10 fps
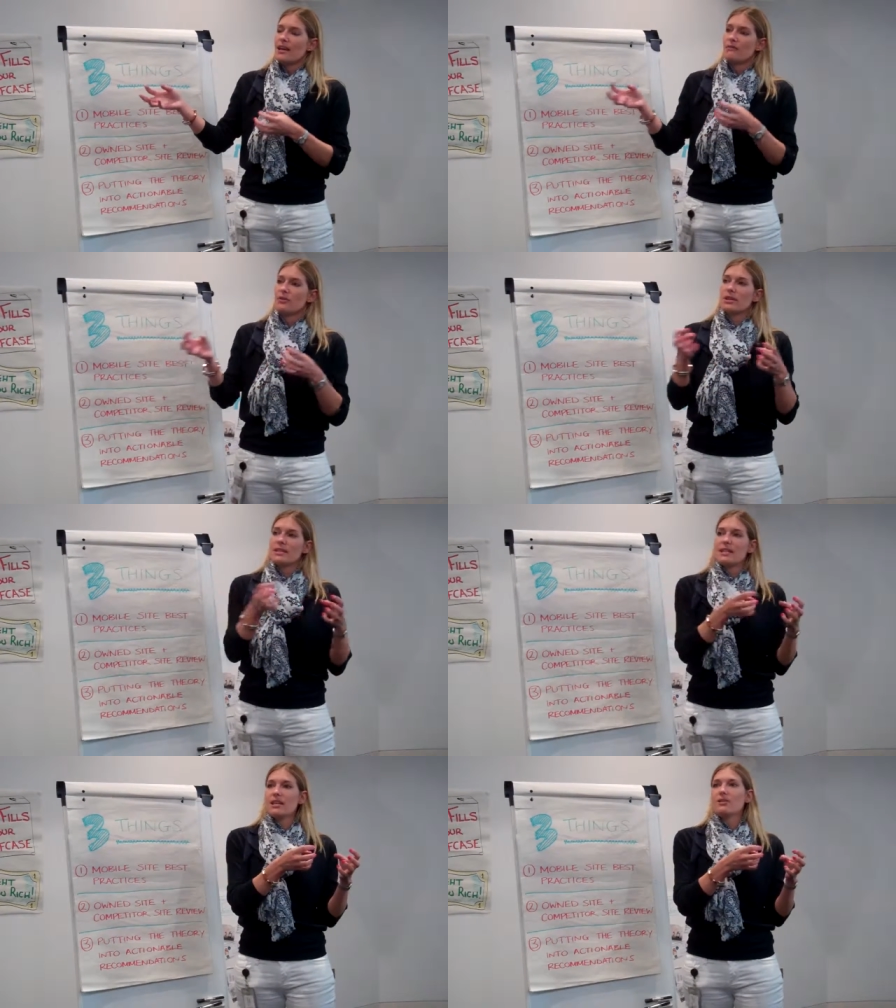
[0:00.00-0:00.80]
If you
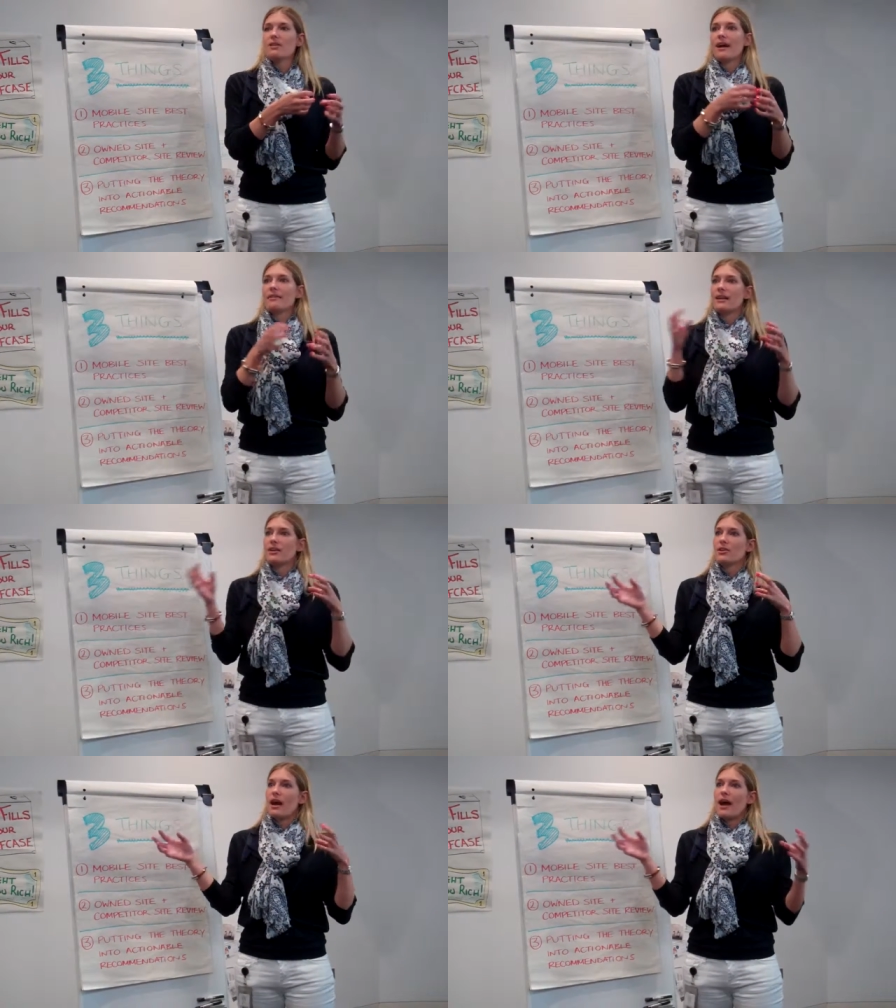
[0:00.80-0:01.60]
continue that,
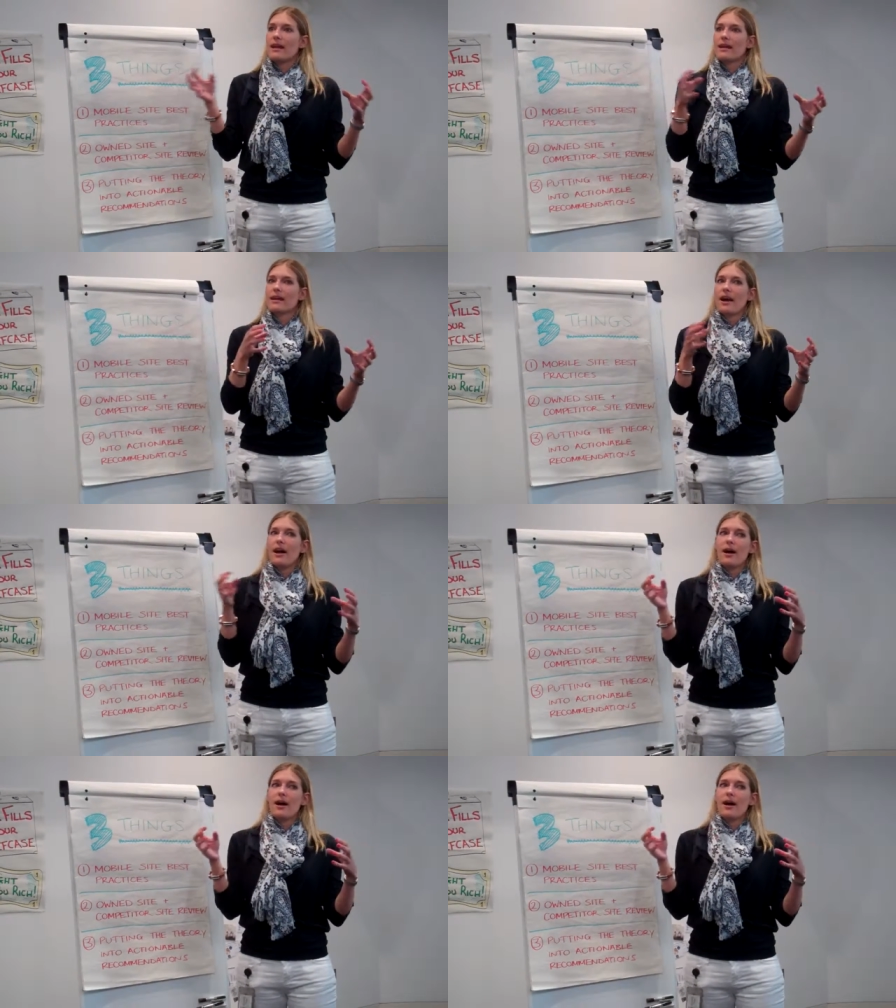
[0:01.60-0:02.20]
then you're adding